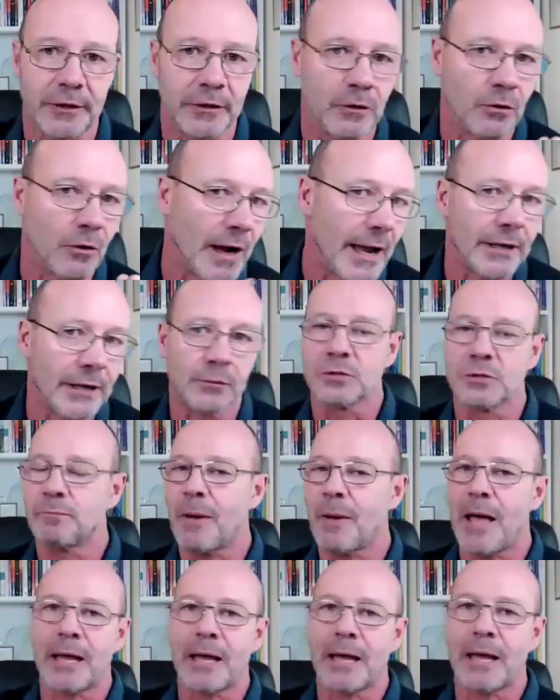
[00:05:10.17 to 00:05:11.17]
Your head was
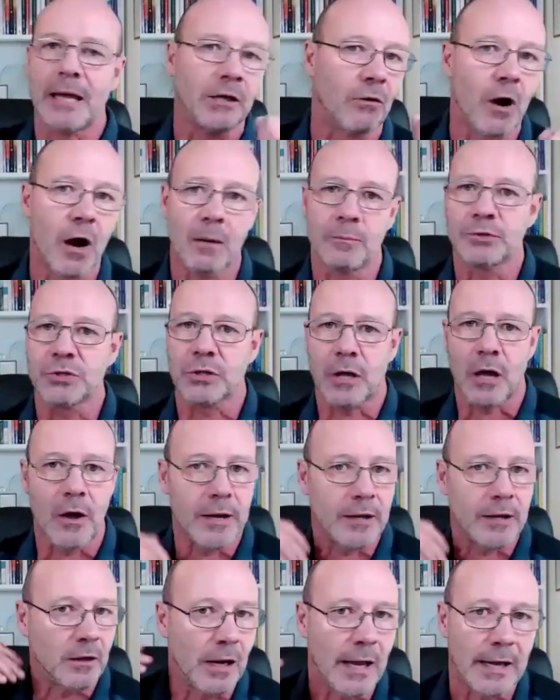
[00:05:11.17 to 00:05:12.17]
banging, your arms were
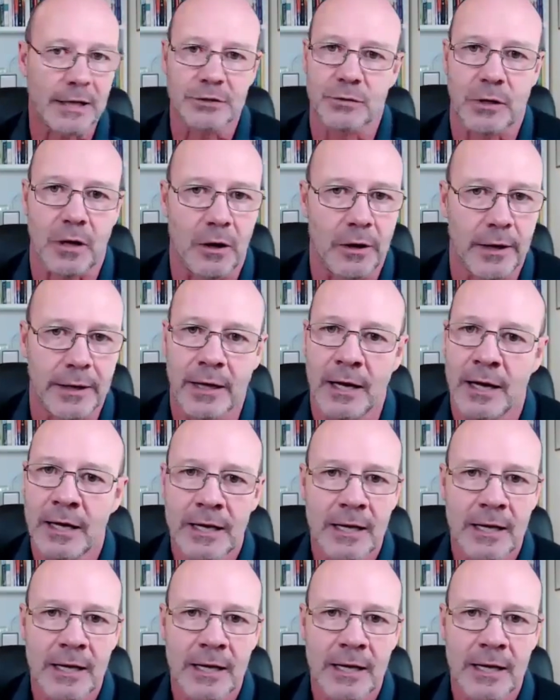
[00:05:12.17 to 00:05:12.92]
going, your legs were going.